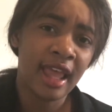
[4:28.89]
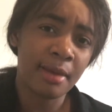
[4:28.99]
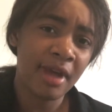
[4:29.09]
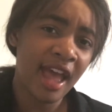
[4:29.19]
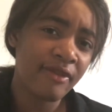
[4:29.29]

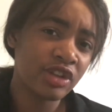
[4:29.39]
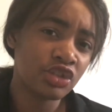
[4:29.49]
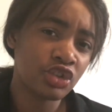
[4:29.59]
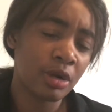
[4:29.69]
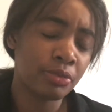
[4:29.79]
Am I having
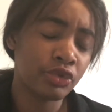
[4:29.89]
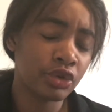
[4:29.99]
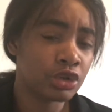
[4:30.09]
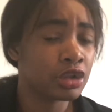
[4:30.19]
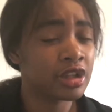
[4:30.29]
trouble
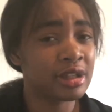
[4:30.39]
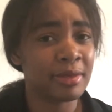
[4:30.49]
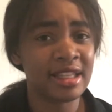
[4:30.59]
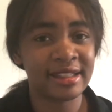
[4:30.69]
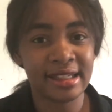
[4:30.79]
recalling
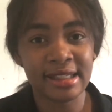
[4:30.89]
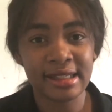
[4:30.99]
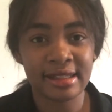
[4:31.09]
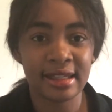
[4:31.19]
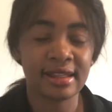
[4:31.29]
my
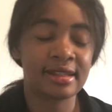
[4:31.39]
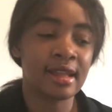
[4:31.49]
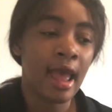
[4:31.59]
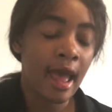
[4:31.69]
statistics?